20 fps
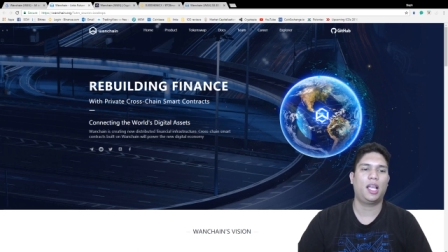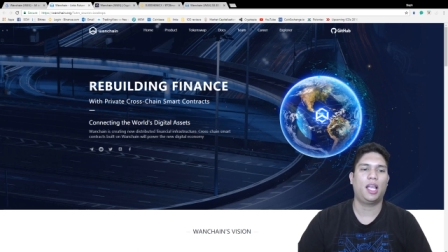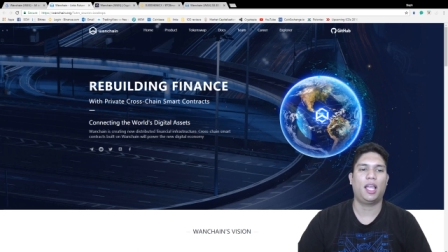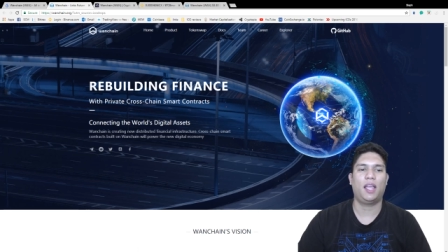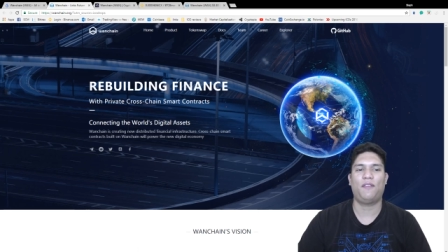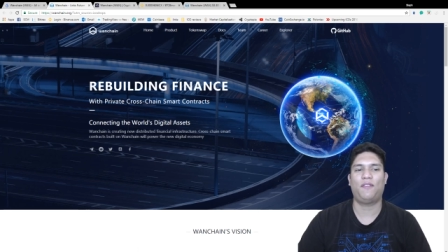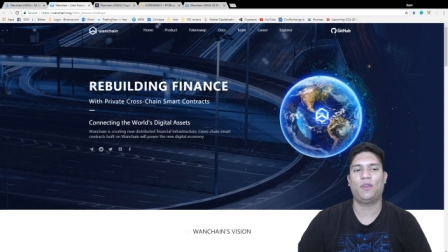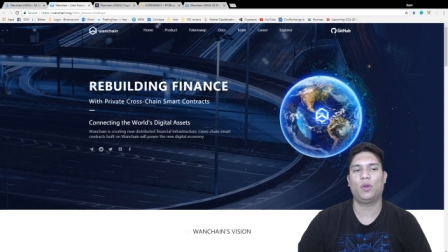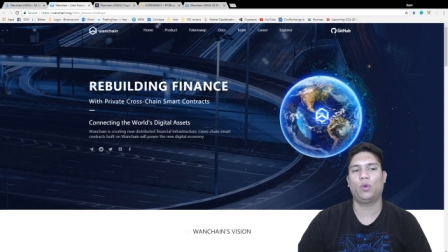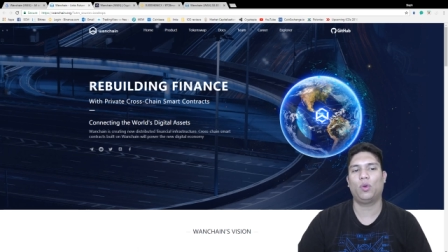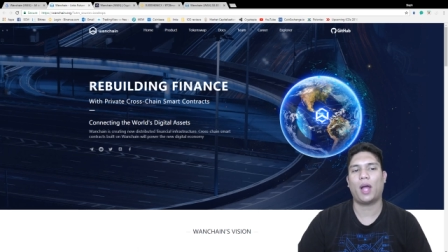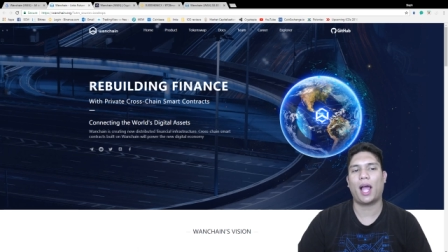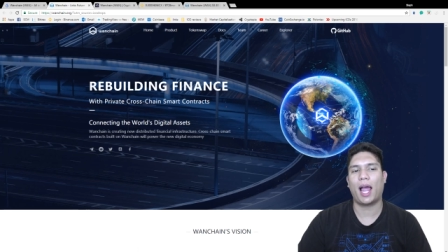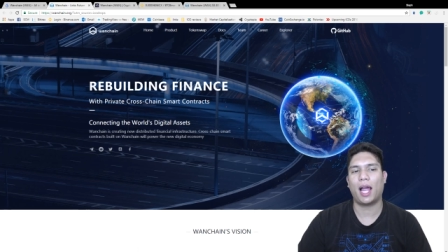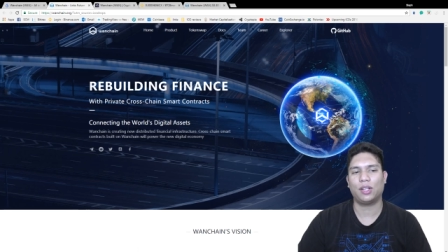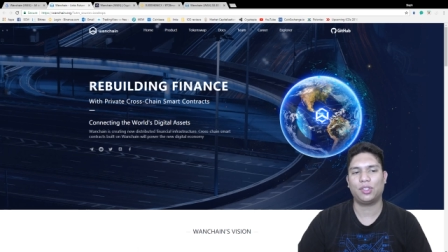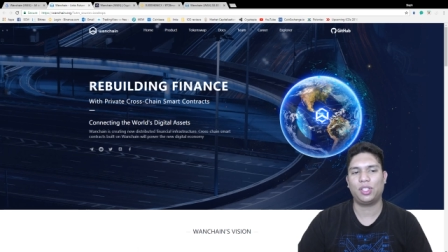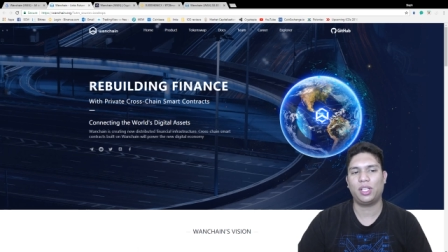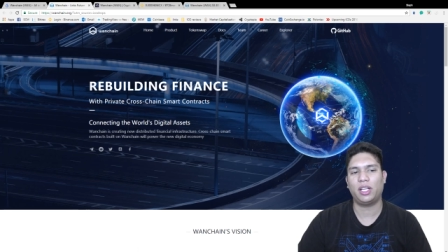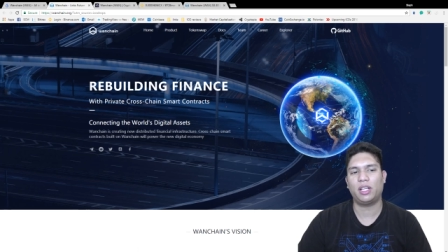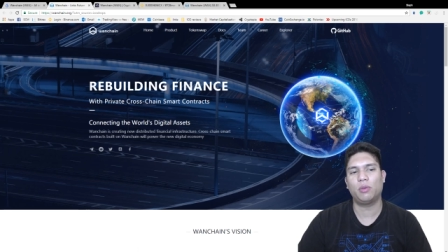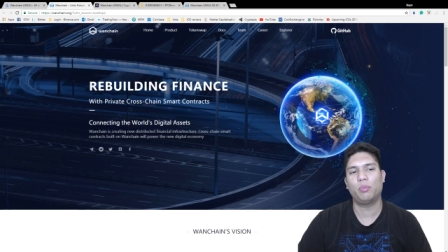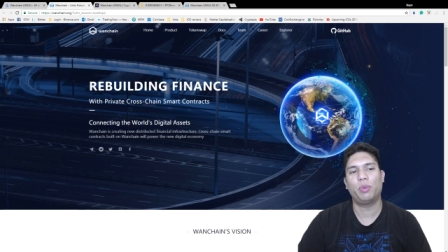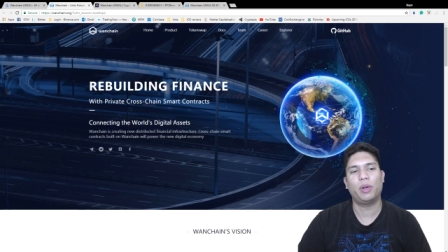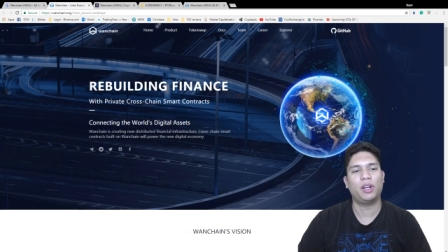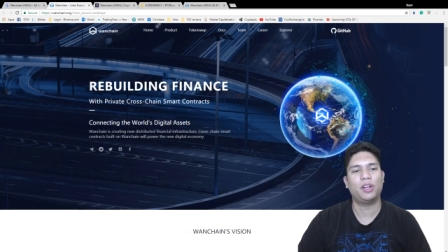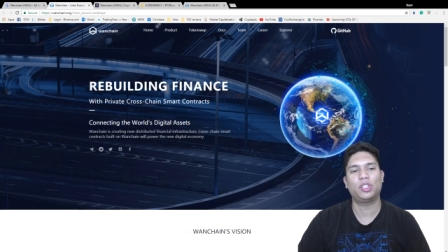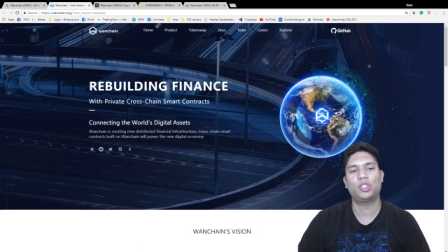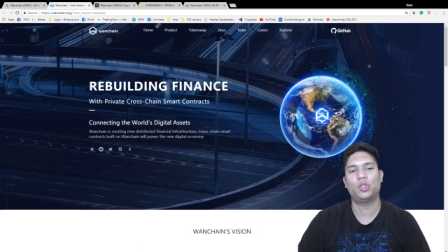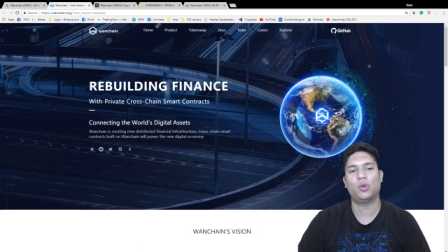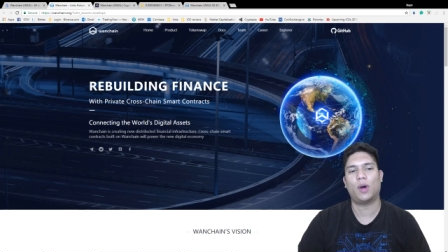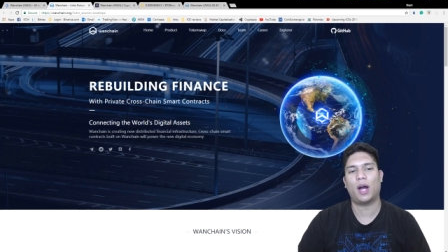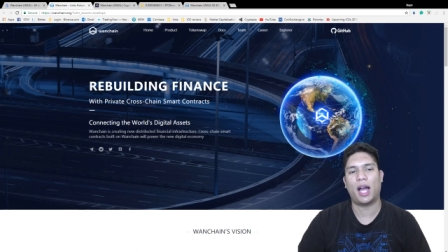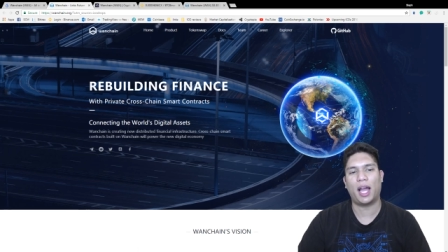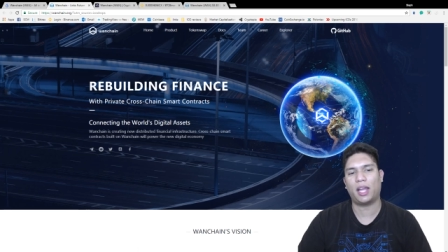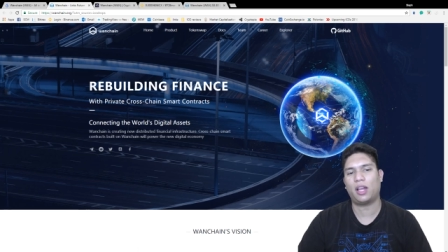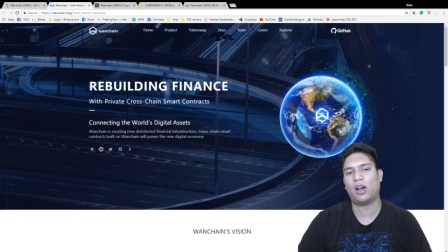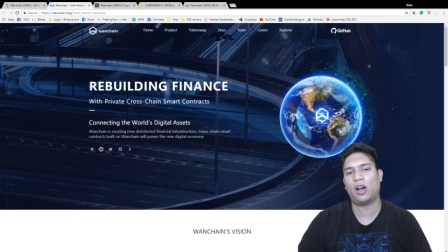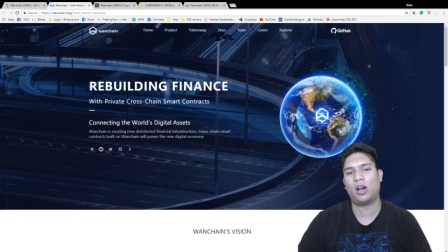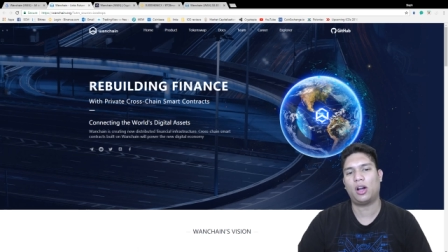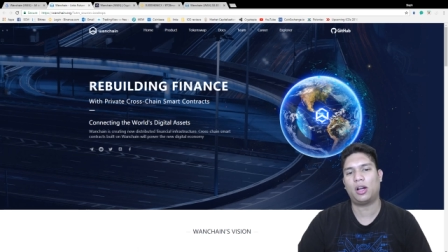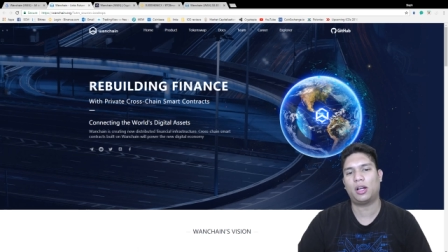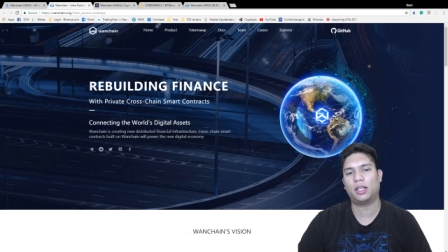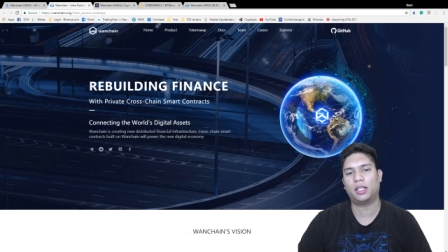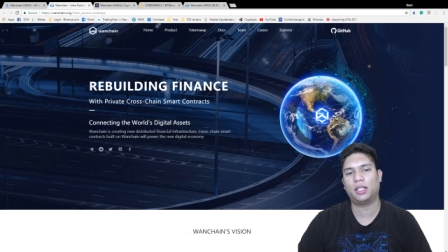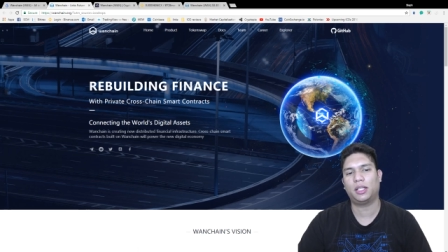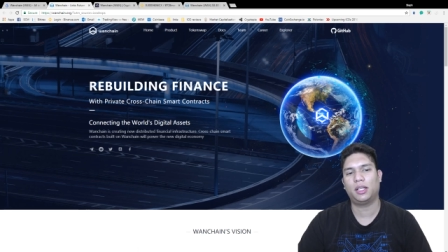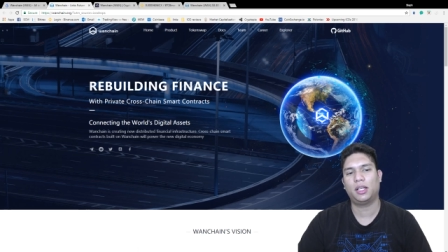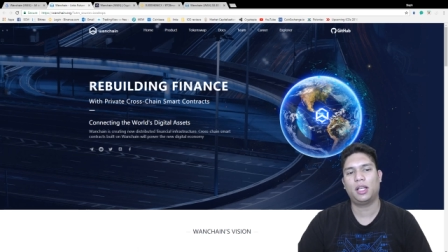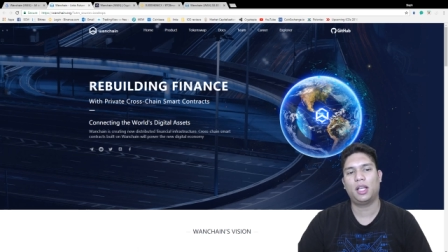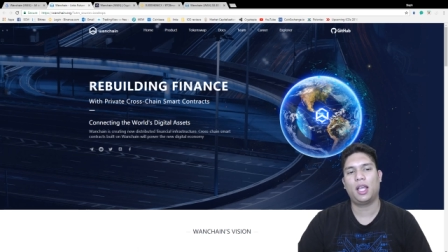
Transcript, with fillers: If you actually compare it to Icon,